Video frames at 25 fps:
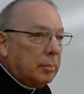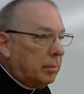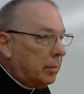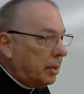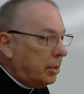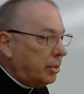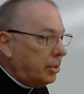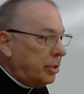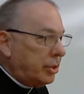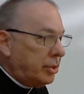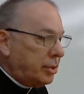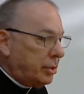
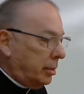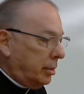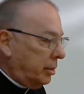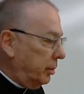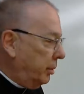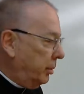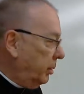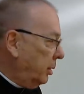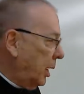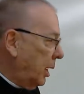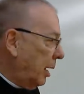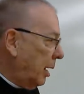which is
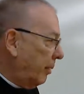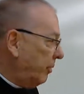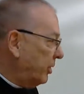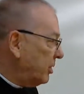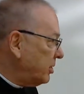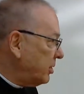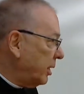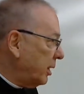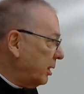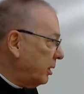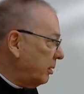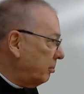
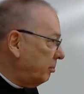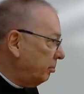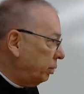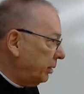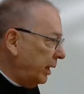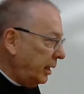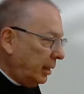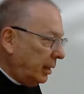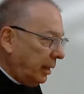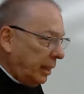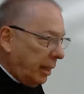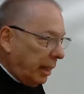obviously
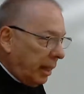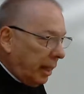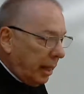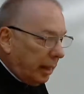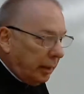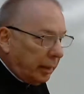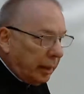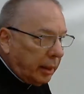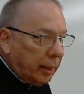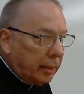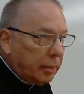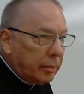completely
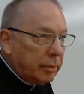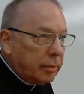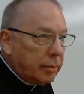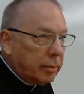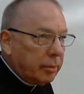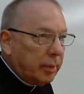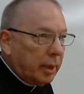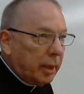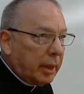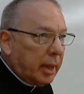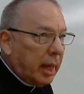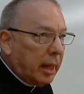alien
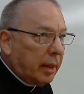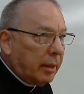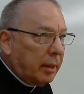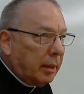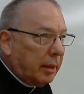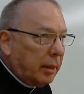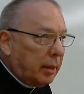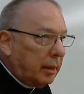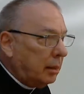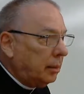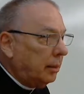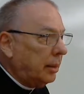to a
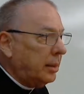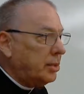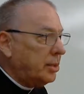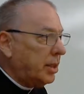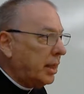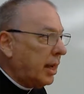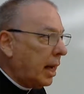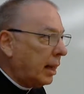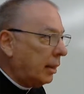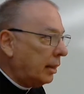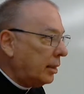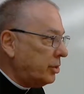Catholic
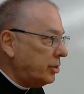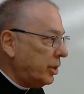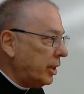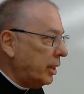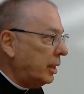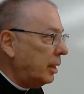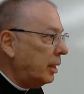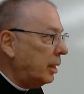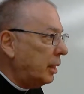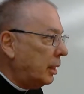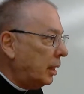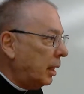
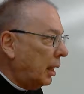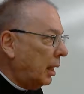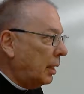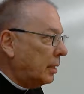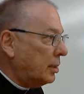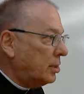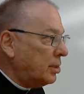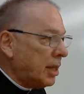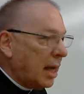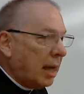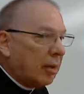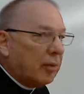ecclesiology
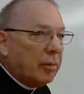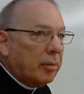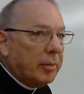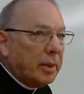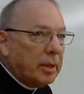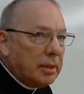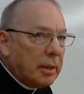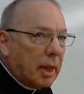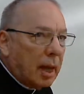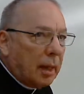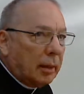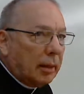and
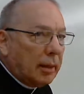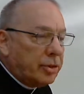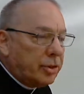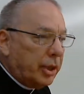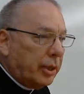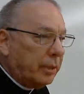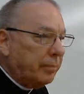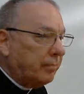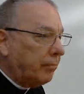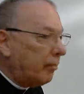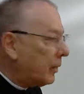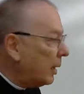
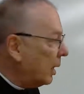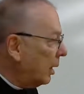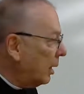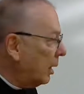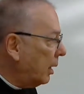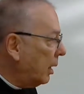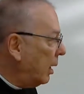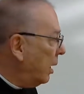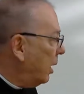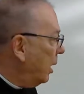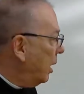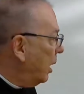sacramentology.
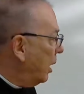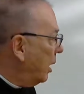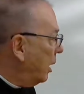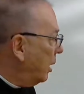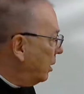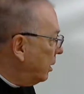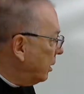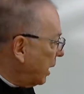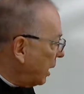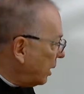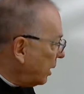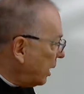
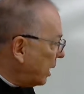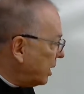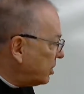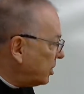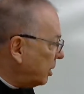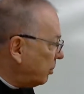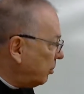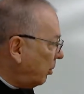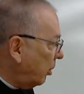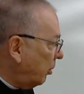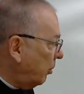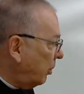Then I
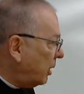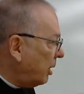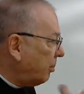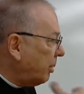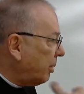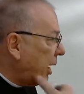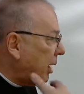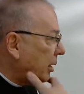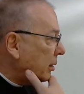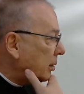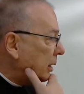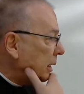said, well, what
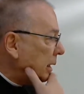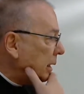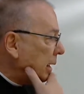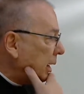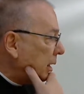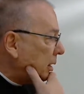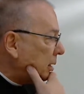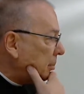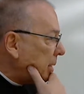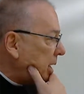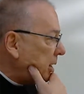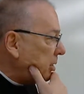about the
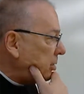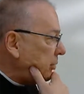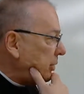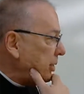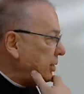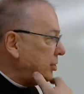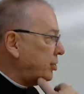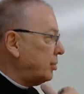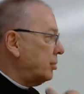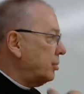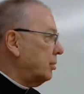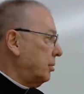
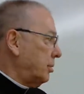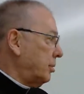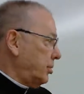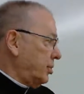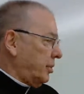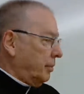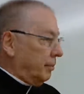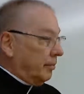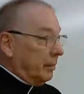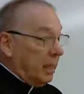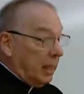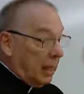elementary
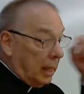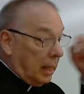schools?